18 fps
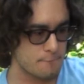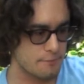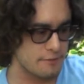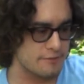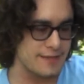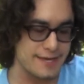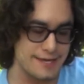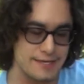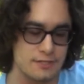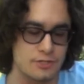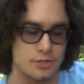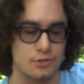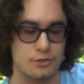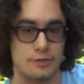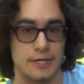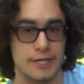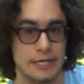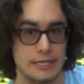the
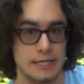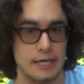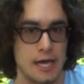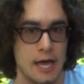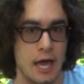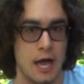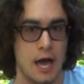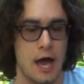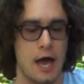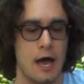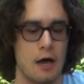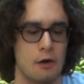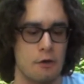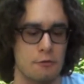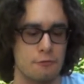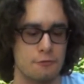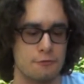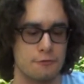history
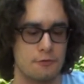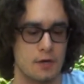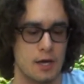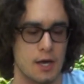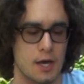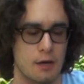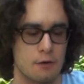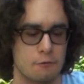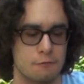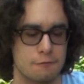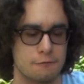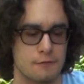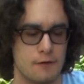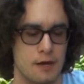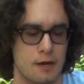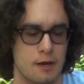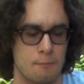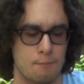of
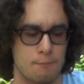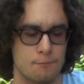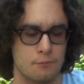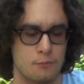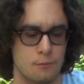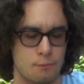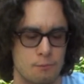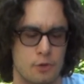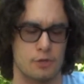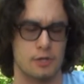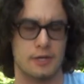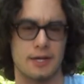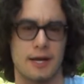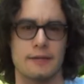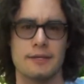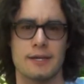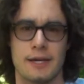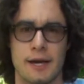Por
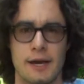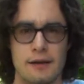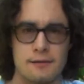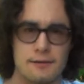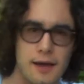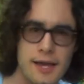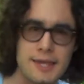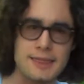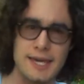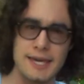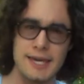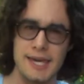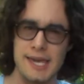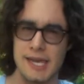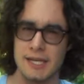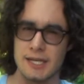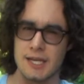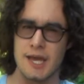Larranaga, I think,
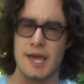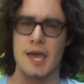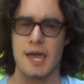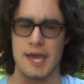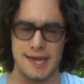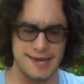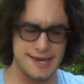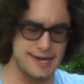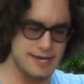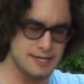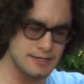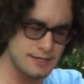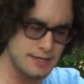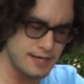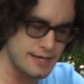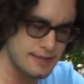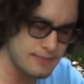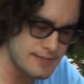in
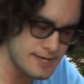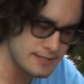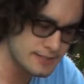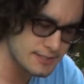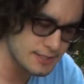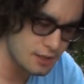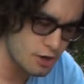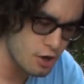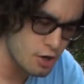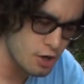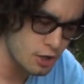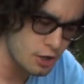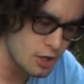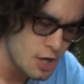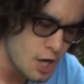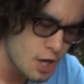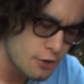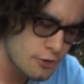this cigar.
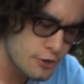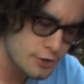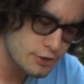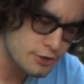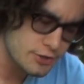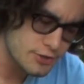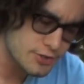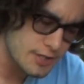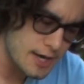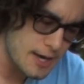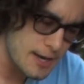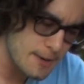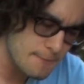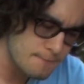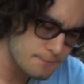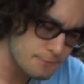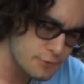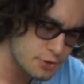There's
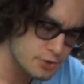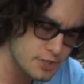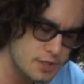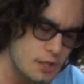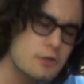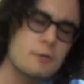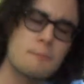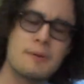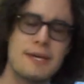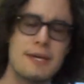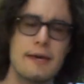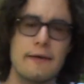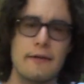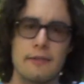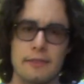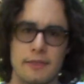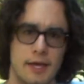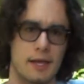another
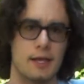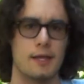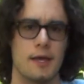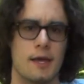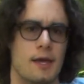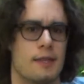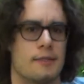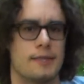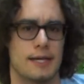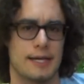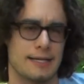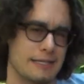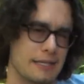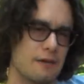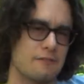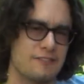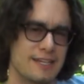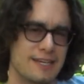PL that I'd
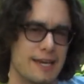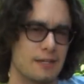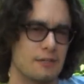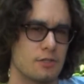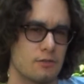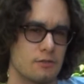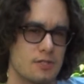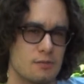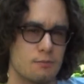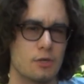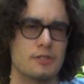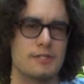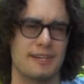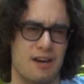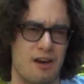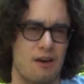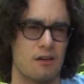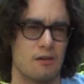love to get to. It's the Monte
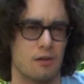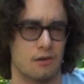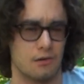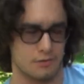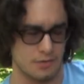Carlo.